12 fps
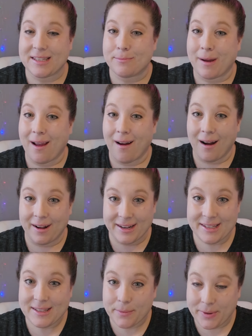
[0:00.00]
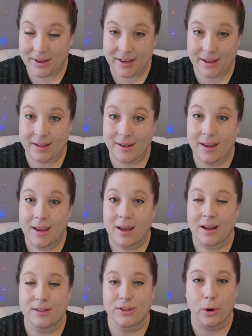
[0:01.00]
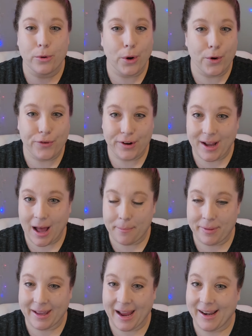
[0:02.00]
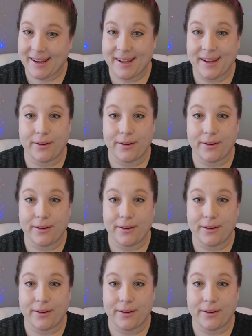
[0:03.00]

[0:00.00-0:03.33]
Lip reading: is my honest opinion. Don't overcomplicate it.